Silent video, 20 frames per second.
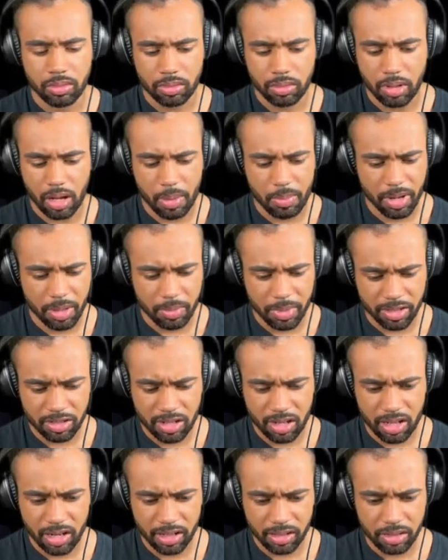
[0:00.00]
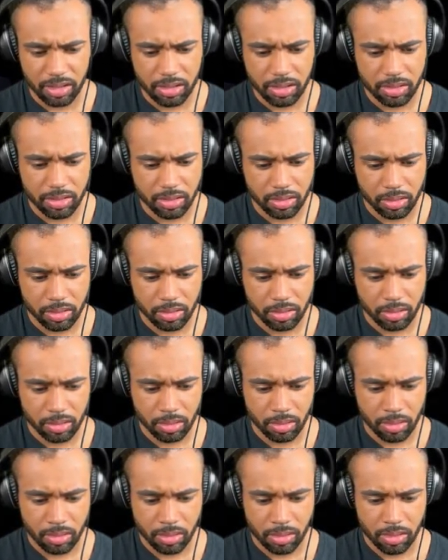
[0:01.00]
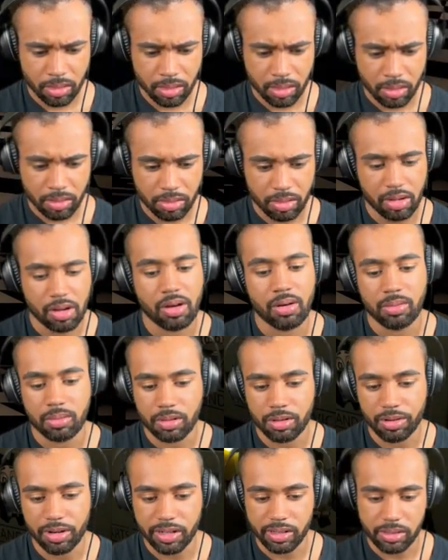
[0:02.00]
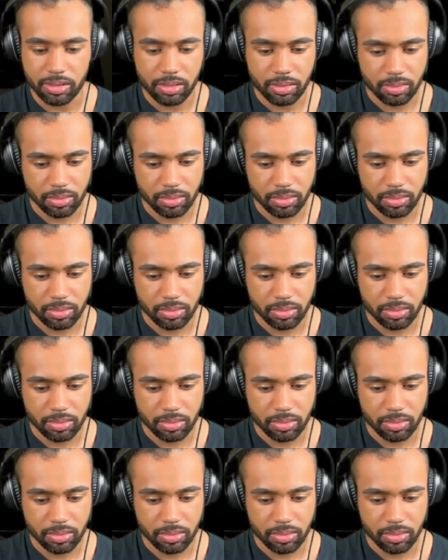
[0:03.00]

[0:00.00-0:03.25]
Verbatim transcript: Am I meant to collect this? Oh, great.